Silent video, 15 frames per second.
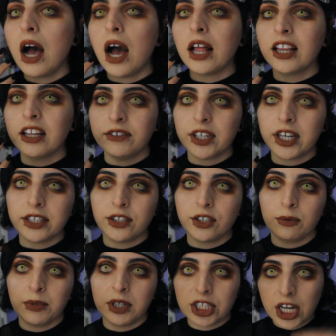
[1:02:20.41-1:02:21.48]
I love you guys
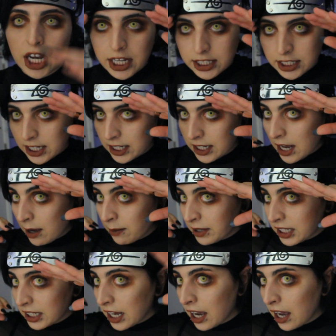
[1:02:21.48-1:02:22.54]
so much. Jana
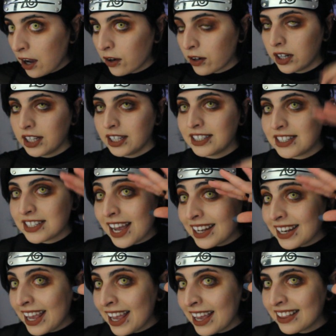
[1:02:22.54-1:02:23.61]
Mina, or
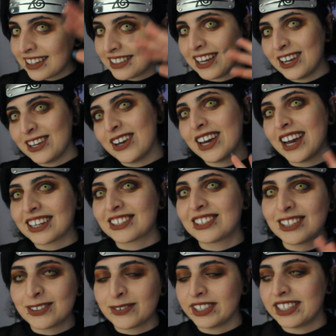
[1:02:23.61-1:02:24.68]
Jane, that's how you're
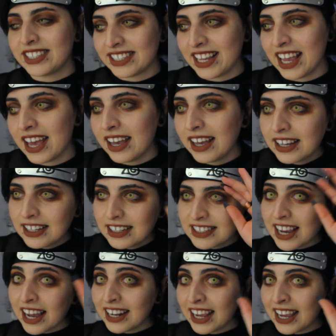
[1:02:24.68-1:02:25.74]
actually supposed to say it.
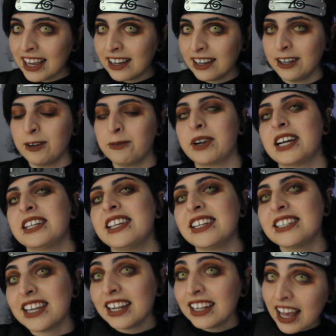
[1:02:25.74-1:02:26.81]
Jane, but I say
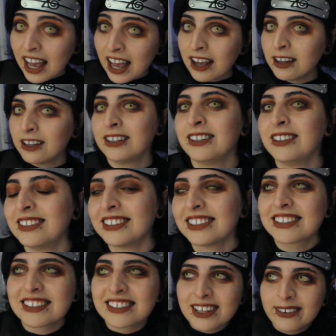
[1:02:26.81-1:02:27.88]
Jana
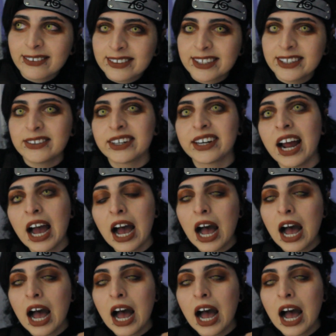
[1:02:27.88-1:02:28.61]
because it sounds cuter.